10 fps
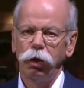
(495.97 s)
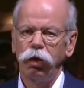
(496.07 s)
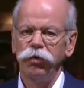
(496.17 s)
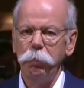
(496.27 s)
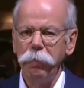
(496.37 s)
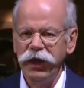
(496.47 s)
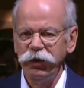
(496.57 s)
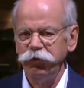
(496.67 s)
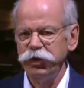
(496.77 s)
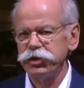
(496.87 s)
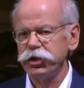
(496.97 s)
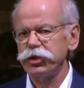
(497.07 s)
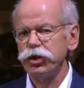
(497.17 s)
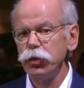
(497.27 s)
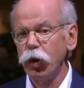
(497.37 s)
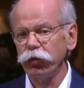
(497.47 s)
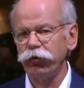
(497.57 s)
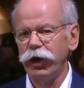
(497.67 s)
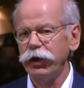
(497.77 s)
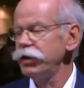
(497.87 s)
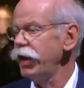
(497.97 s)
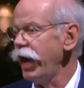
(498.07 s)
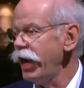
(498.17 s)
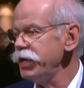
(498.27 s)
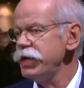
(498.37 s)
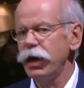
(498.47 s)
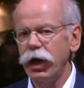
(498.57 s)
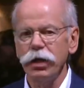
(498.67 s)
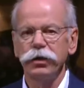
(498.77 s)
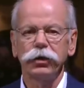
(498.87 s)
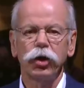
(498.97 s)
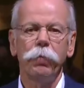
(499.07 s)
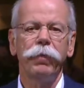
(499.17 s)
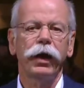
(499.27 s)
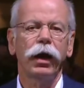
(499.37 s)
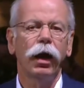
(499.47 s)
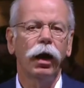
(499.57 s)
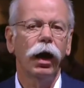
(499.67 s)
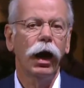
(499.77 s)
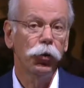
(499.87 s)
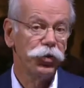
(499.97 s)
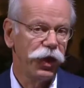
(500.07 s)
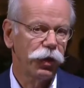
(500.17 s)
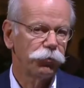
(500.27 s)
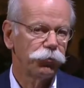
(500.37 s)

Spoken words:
of the many features you won't find in any other compact car out there.